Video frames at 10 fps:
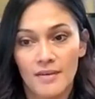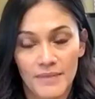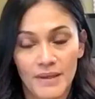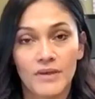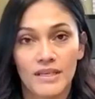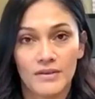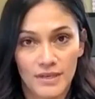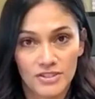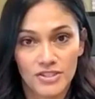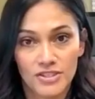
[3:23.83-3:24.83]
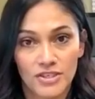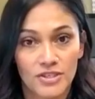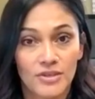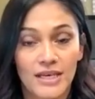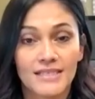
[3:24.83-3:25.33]
And we can register
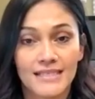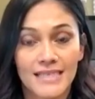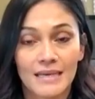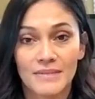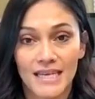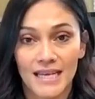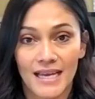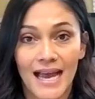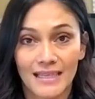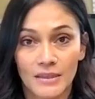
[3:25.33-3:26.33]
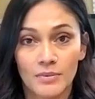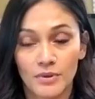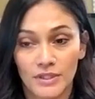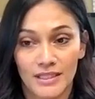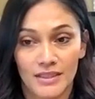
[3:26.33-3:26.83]
you that same day at the
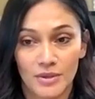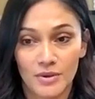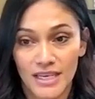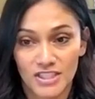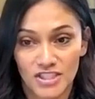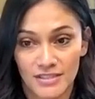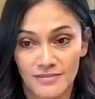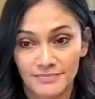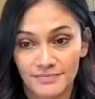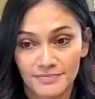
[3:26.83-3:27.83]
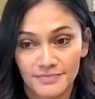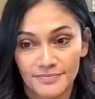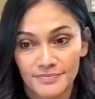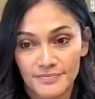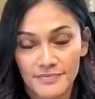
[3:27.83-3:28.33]
polling location.
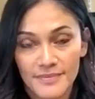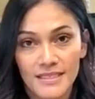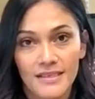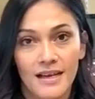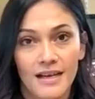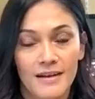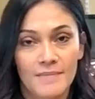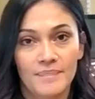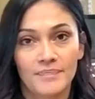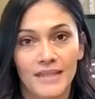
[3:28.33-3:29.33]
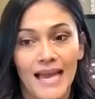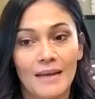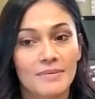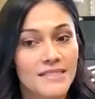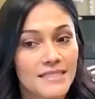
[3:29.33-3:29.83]

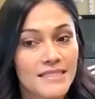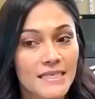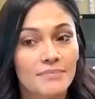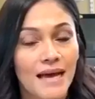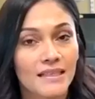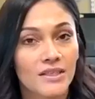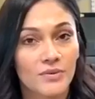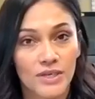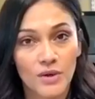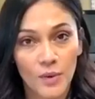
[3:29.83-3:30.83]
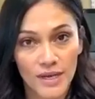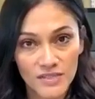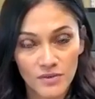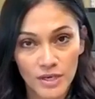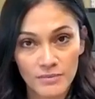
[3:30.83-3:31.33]
Absentee ballot
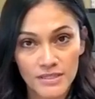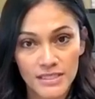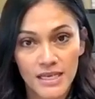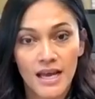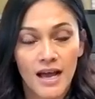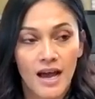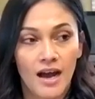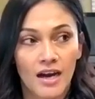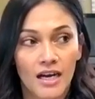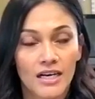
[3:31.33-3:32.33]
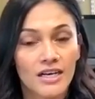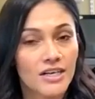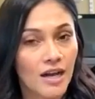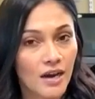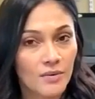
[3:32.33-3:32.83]
request forms are
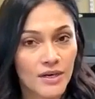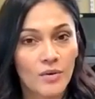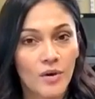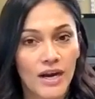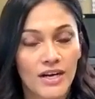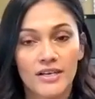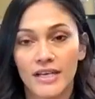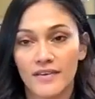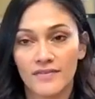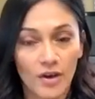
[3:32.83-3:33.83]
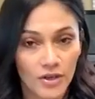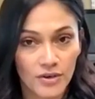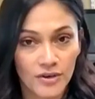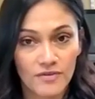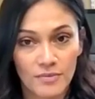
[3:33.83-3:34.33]
not required if all
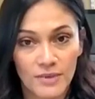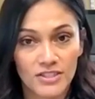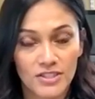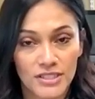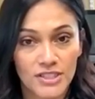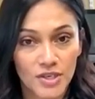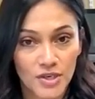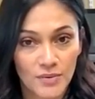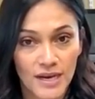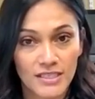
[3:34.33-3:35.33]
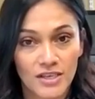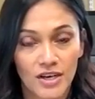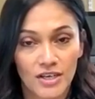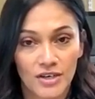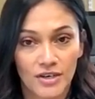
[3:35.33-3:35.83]
your information is correct
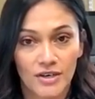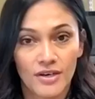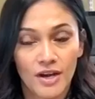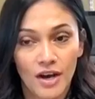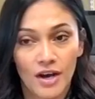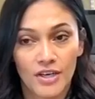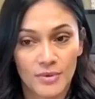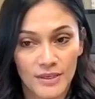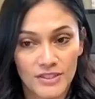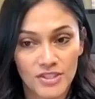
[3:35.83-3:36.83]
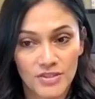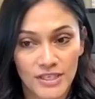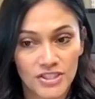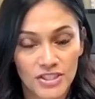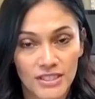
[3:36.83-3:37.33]
on your
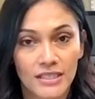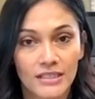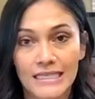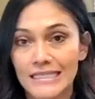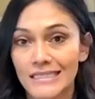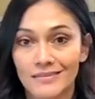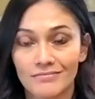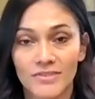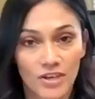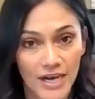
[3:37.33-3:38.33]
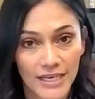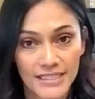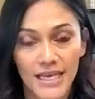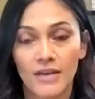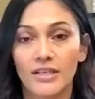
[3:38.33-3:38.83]
registration, unless you're out
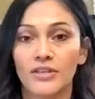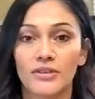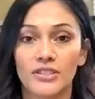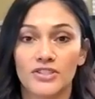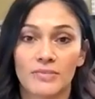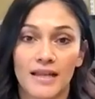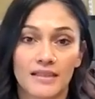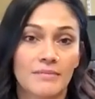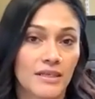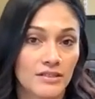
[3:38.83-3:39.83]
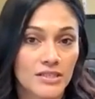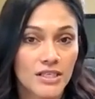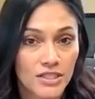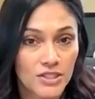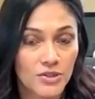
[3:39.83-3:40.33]
of town and you need your ballot mailed
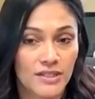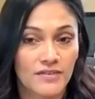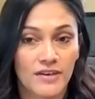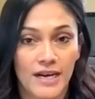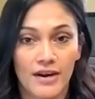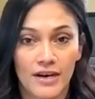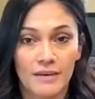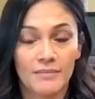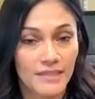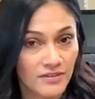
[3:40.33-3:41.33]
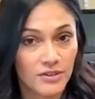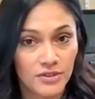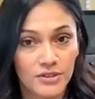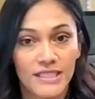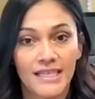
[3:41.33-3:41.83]
to a different area. But if
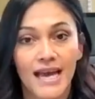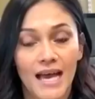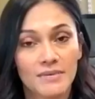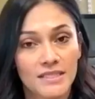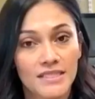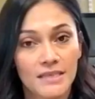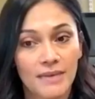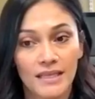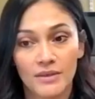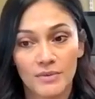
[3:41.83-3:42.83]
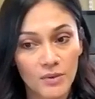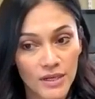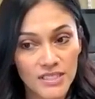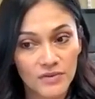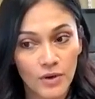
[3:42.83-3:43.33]
you do need that absentee ballot
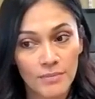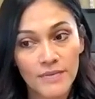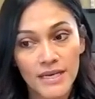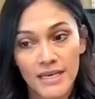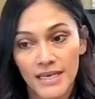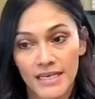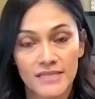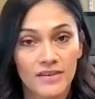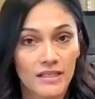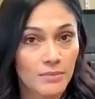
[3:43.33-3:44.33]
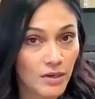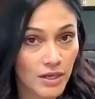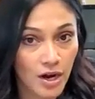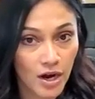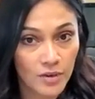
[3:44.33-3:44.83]
request form, it's available
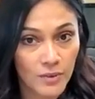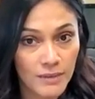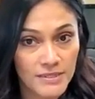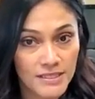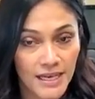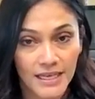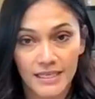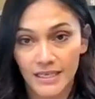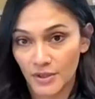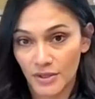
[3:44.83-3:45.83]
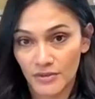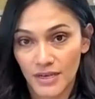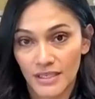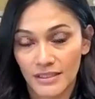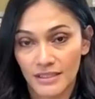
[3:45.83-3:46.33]
on our website, and I know
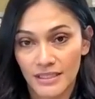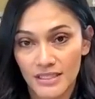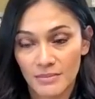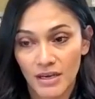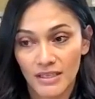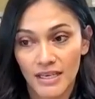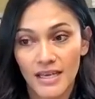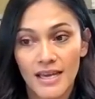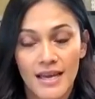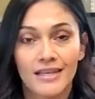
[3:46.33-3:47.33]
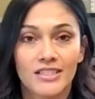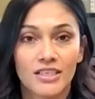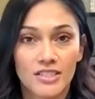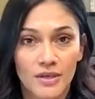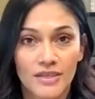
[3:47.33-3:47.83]
you've got it linked, Molly, and
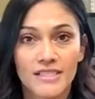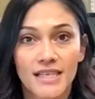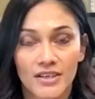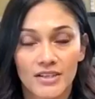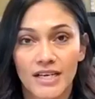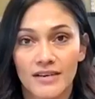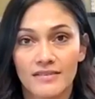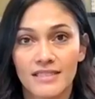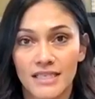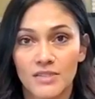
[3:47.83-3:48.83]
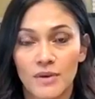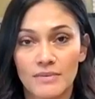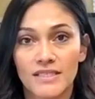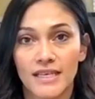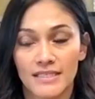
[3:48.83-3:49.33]
it's also on the Secretary of State's
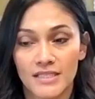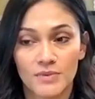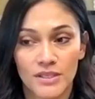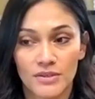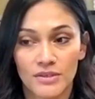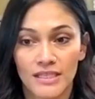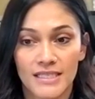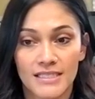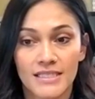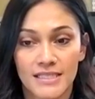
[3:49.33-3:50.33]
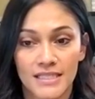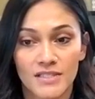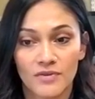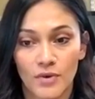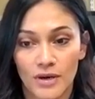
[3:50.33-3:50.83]
website since we utilize the
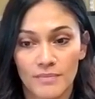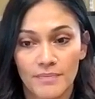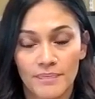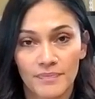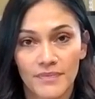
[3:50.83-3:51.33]
state's form.